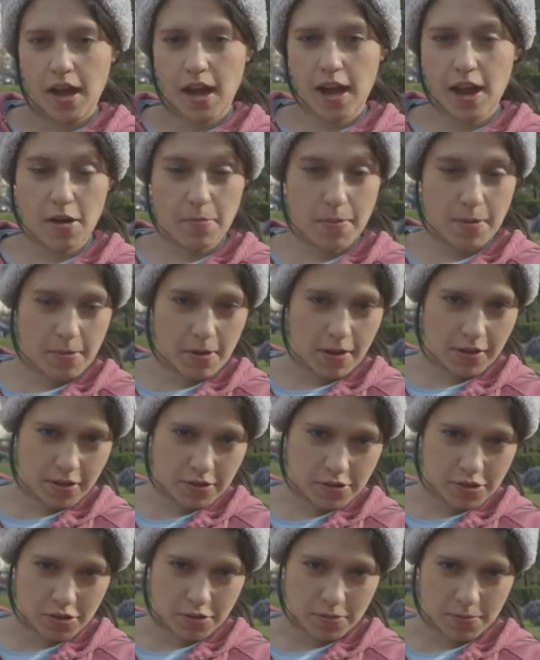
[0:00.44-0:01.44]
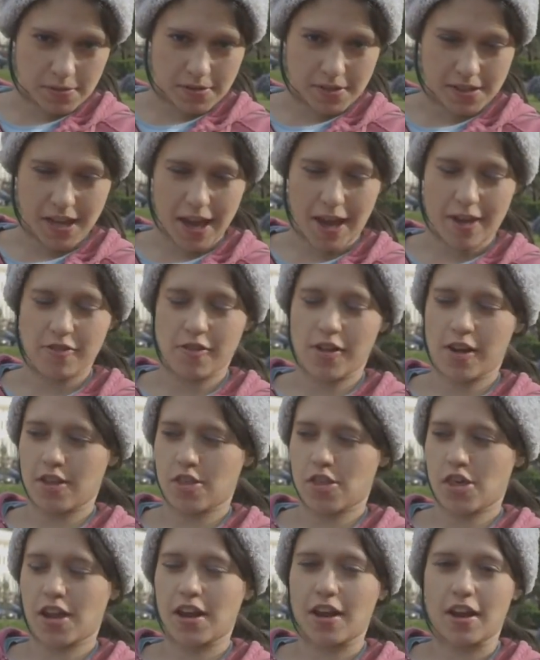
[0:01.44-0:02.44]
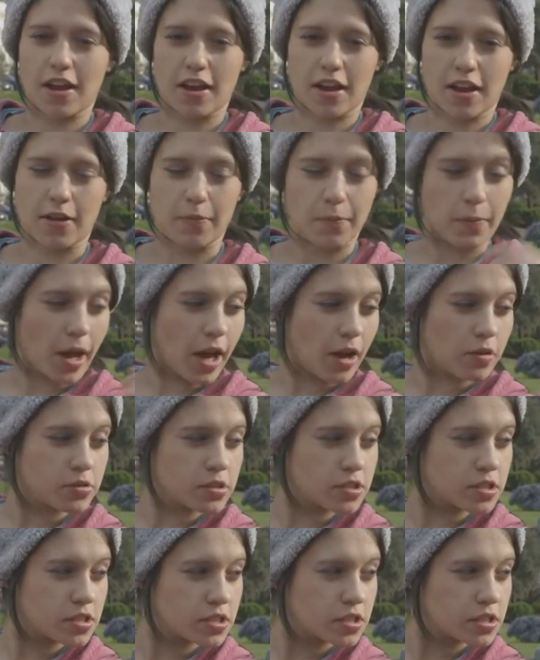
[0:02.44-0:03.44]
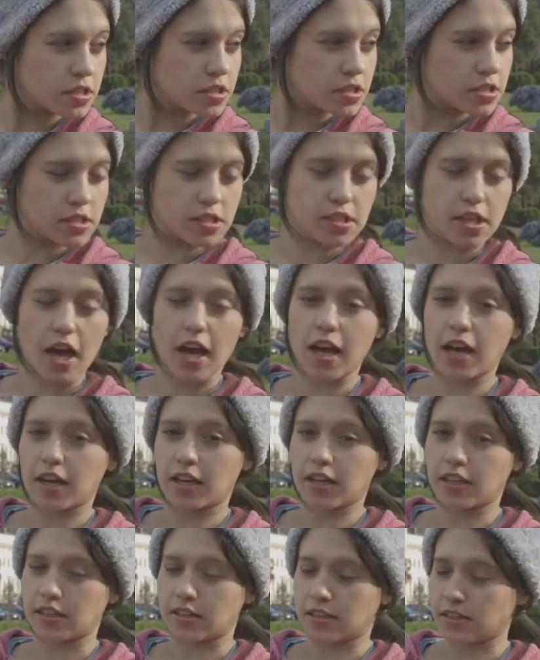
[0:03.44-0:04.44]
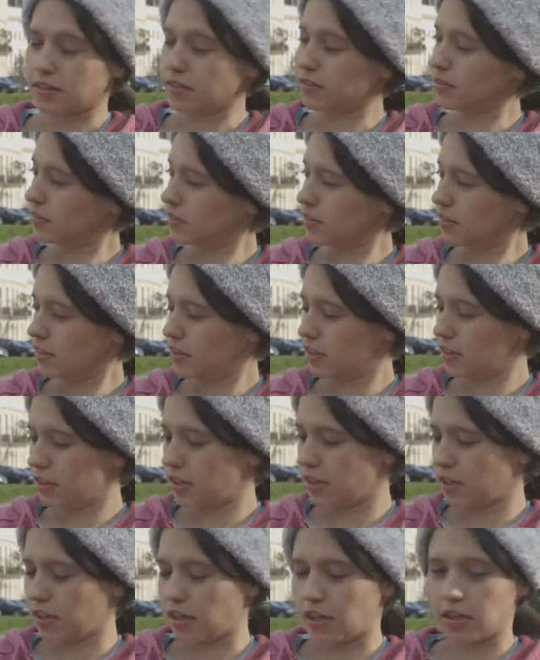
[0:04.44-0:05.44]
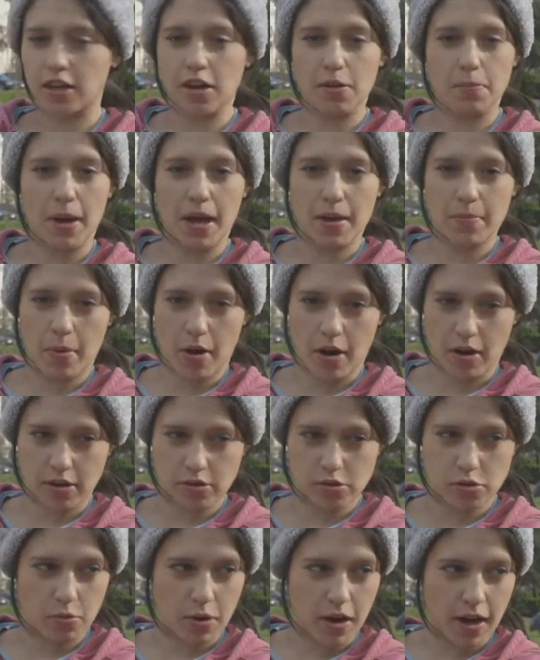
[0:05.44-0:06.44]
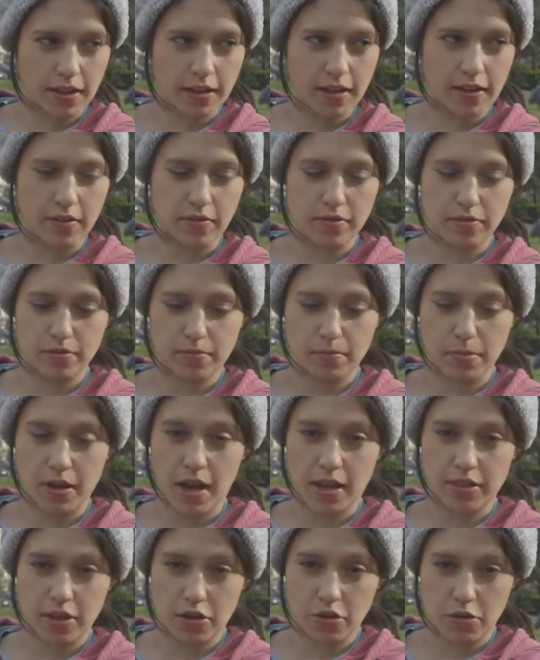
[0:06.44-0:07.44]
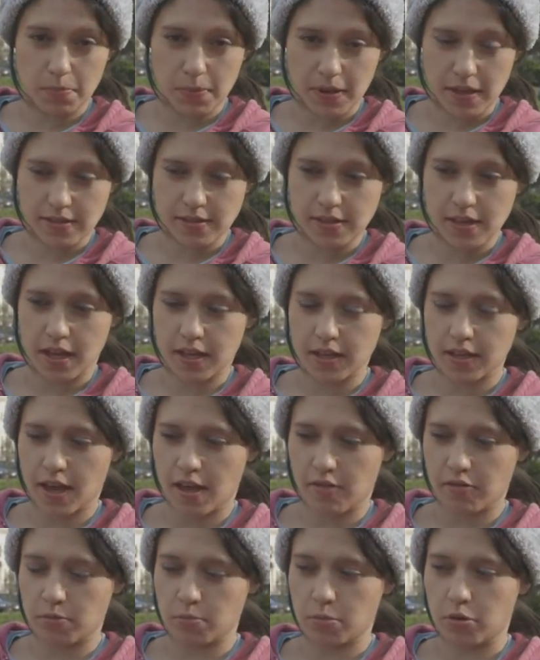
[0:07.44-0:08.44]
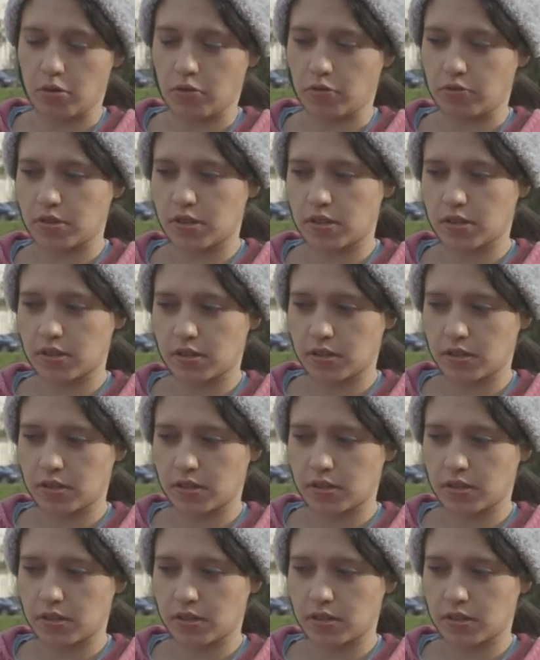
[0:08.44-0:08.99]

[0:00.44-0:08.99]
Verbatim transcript: Hello people on YouTube, this is Caffine Jedi. I'm outside in a nearby park to where I live, but not the new place yet, and haven't moved.